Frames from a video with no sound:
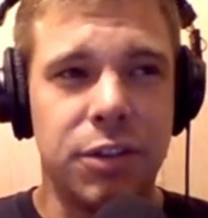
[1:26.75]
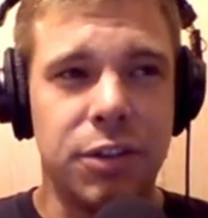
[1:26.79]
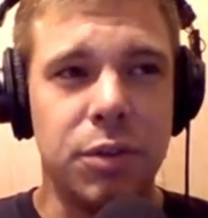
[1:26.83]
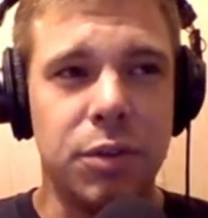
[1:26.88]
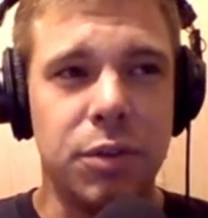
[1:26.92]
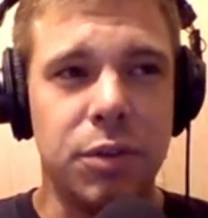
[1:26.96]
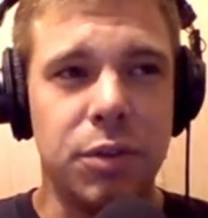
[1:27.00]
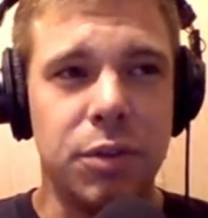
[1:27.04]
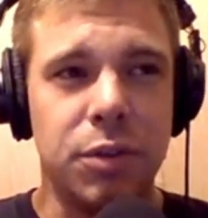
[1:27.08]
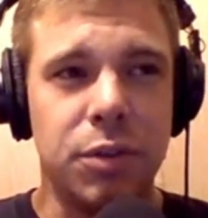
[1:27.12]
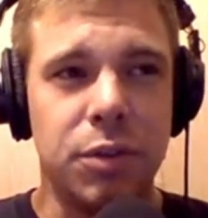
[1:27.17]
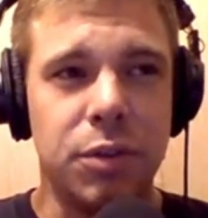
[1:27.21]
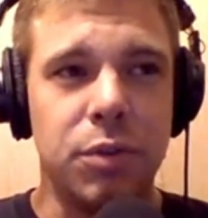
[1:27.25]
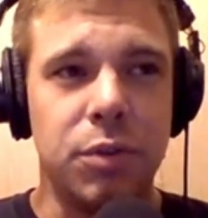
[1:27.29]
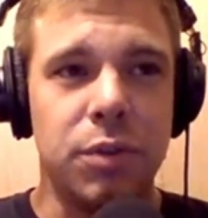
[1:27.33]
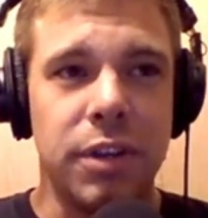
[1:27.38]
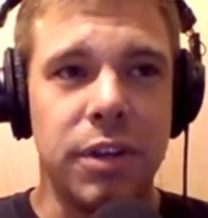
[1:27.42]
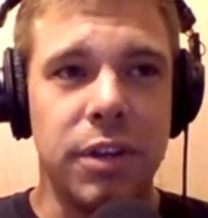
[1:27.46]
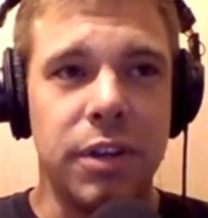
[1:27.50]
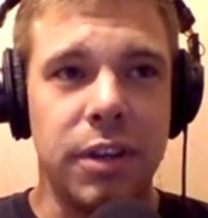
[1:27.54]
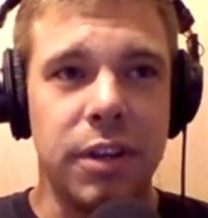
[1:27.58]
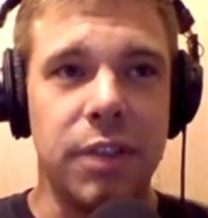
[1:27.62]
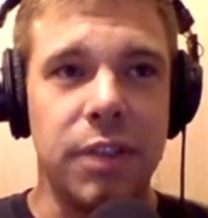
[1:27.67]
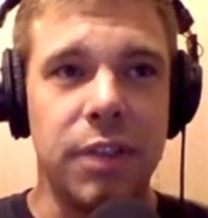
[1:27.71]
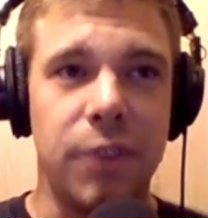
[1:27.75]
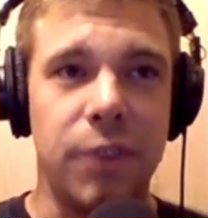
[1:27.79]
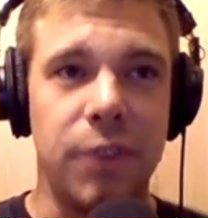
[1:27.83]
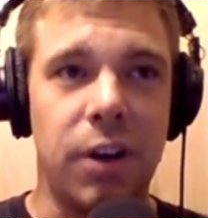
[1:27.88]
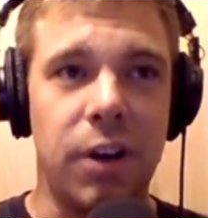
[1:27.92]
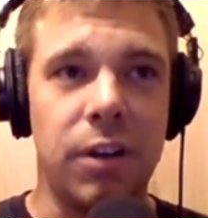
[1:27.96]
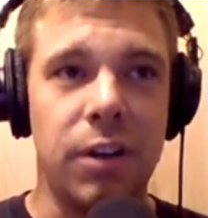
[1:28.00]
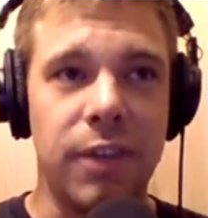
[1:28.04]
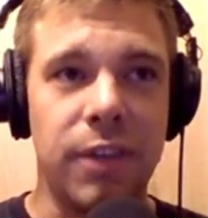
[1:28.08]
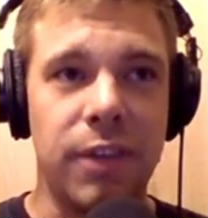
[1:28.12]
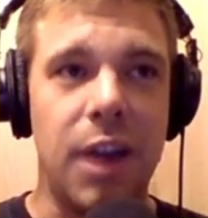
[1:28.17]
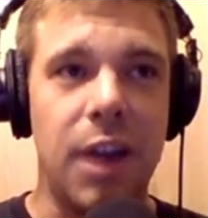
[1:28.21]
to
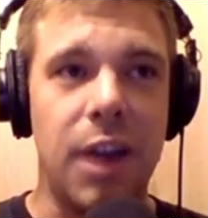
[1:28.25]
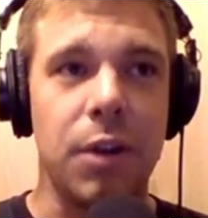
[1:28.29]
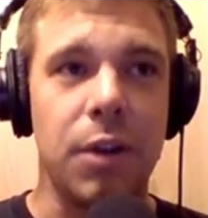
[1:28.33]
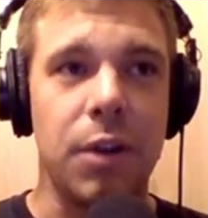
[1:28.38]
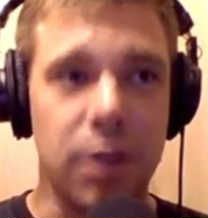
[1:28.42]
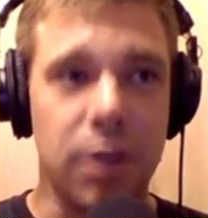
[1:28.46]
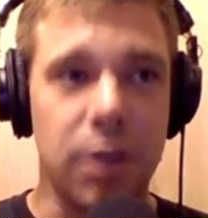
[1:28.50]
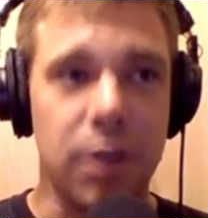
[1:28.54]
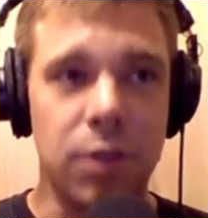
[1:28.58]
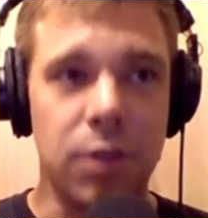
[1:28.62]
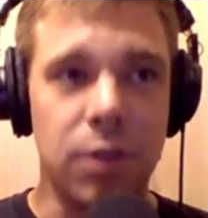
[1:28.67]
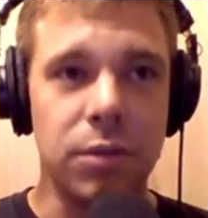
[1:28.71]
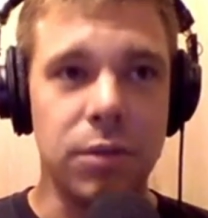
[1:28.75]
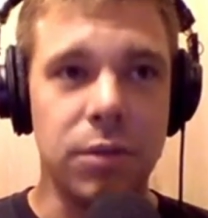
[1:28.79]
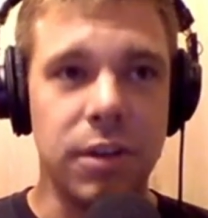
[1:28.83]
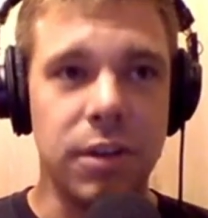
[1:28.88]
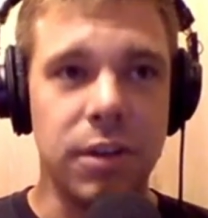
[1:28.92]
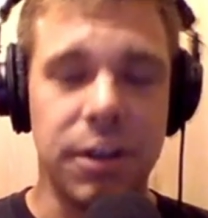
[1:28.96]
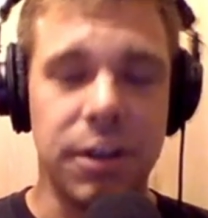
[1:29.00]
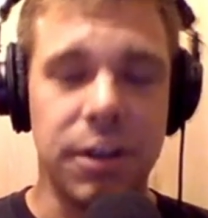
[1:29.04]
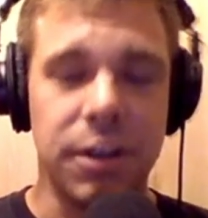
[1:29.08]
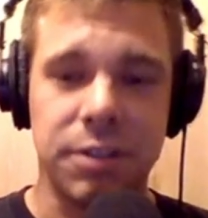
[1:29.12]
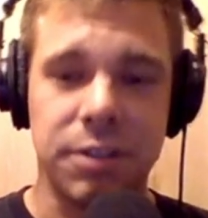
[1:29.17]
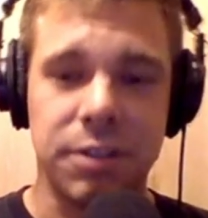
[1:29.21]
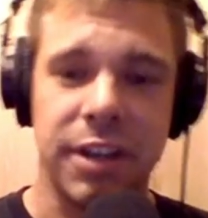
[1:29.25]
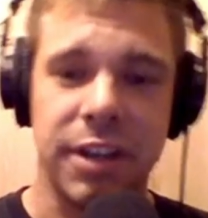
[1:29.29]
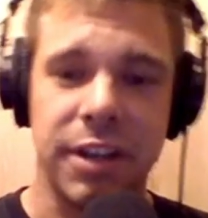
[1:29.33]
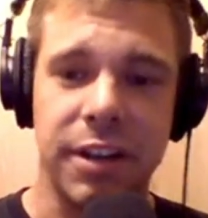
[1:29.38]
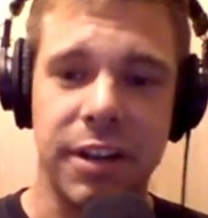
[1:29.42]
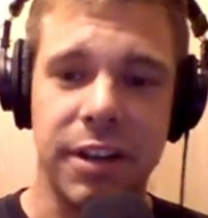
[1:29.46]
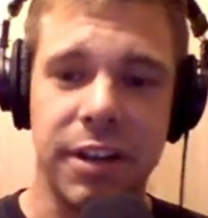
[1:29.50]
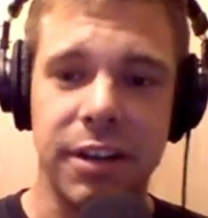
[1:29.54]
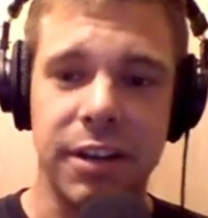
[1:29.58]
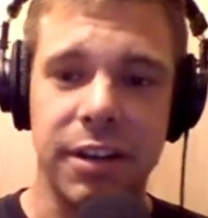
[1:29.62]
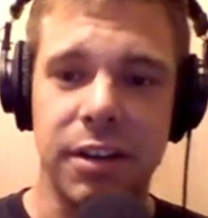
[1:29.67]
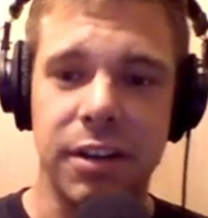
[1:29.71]
evolve our own
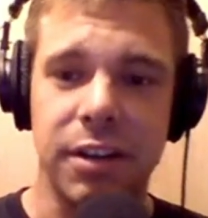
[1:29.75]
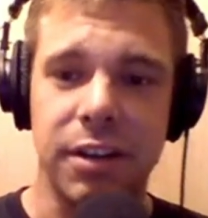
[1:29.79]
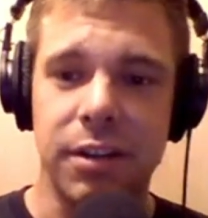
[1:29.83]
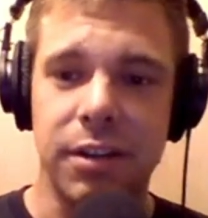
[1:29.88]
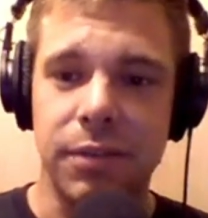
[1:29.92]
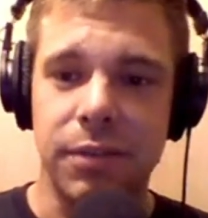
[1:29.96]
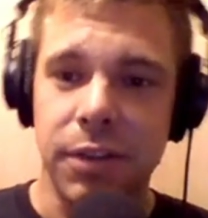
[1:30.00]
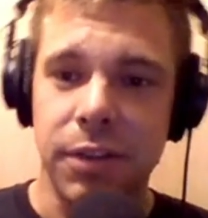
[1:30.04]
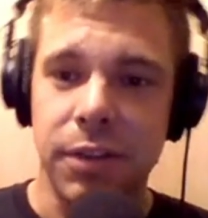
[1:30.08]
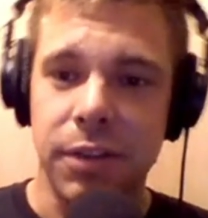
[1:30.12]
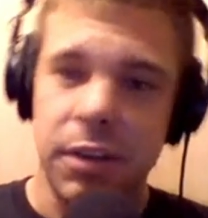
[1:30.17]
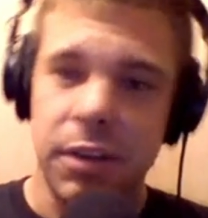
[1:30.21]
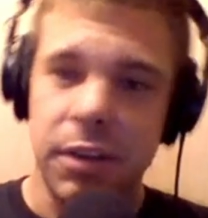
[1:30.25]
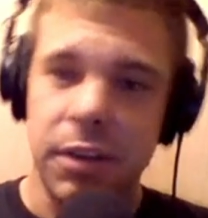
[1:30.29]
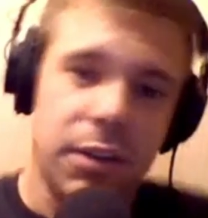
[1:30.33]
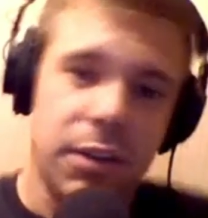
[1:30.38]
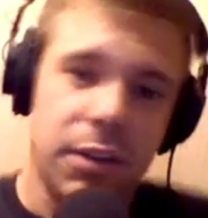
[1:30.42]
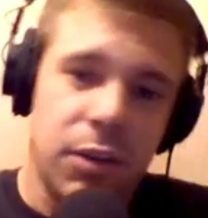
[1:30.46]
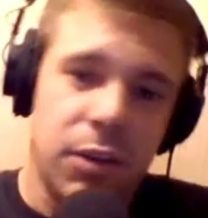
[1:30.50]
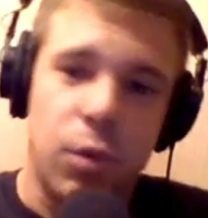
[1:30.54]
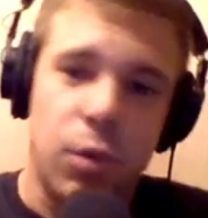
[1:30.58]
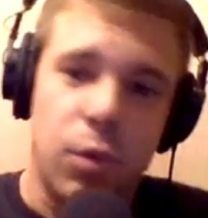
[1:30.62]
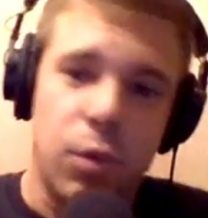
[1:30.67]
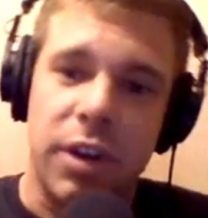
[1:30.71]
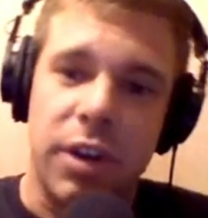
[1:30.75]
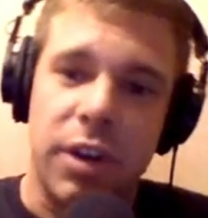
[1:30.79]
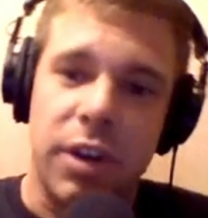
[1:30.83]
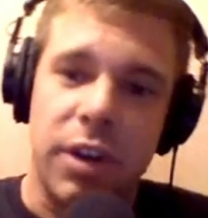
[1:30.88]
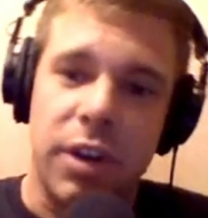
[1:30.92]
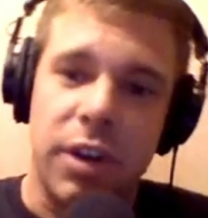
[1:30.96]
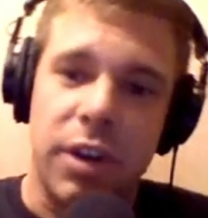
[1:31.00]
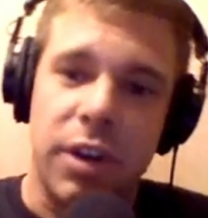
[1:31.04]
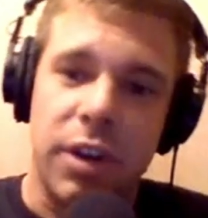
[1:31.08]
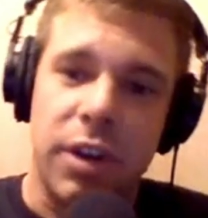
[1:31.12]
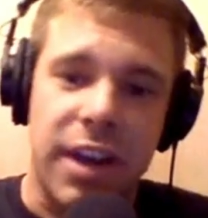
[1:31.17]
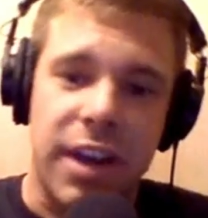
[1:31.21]
understanding of what
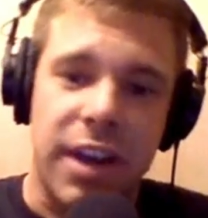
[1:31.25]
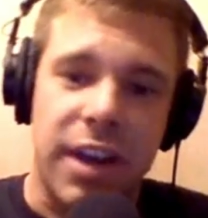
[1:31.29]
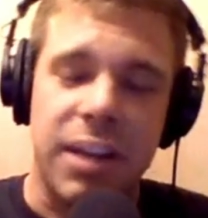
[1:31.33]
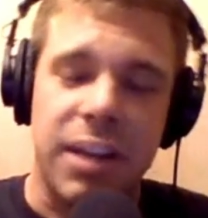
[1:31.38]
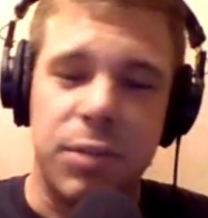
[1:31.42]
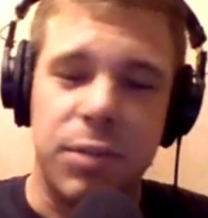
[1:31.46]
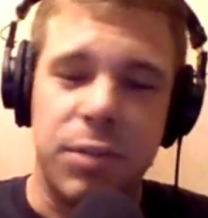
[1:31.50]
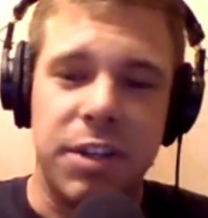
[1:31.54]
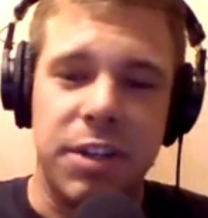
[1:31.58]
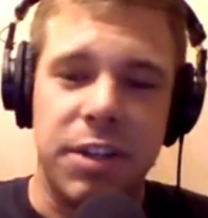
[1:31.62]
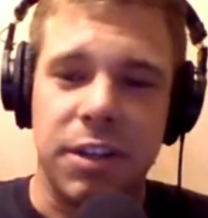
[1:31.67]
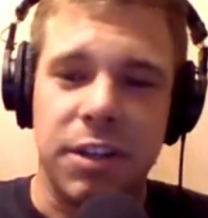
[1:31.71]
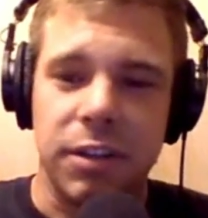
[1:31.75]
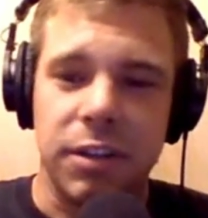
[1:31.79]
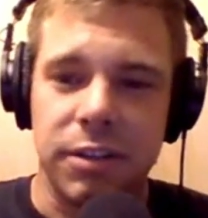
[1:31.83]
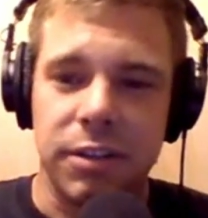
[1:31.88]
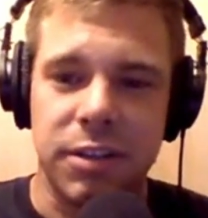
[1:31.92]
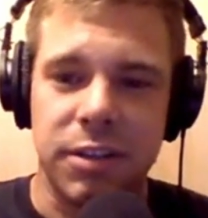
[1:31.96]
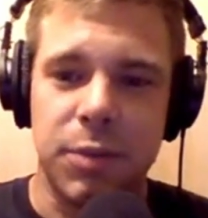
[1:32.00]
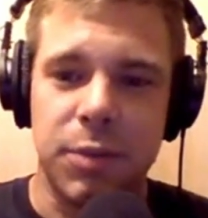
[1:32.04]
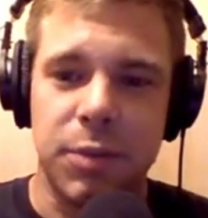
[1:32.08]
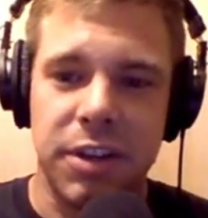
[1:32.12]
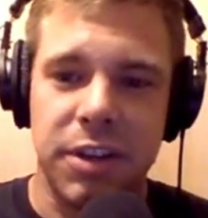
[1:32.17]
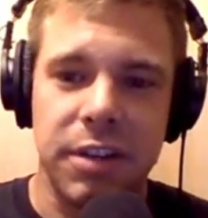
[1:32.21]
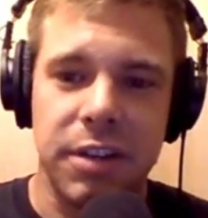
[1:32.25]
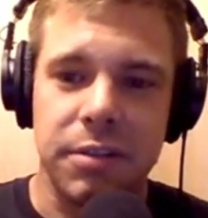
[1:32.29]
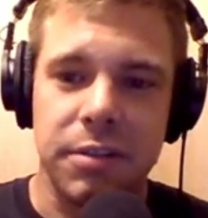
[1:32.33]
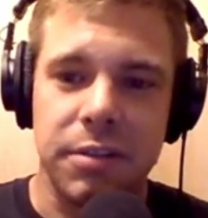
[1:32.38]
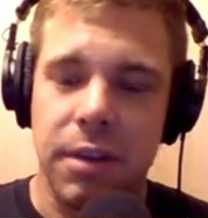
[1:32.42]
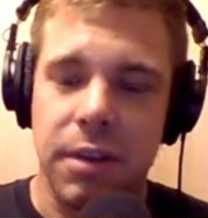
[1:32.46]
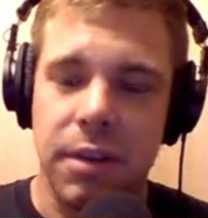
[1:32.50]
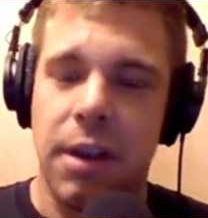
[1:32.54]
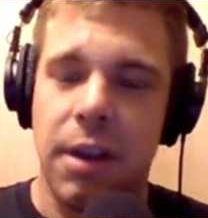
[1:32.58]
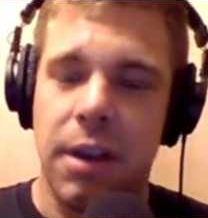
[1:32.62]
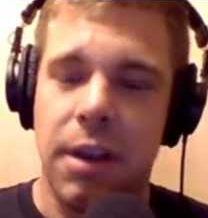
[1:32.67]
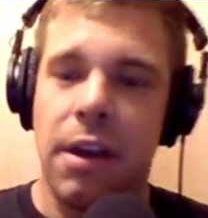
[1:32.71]
any particular subject
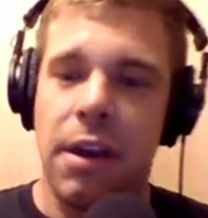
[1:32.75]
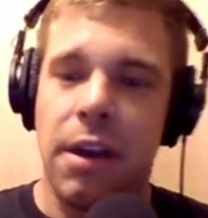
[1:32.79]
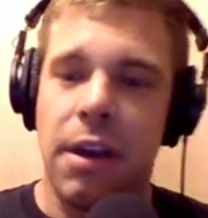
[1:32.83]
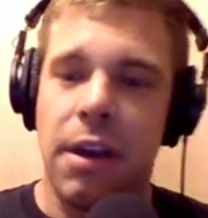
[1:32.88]
is.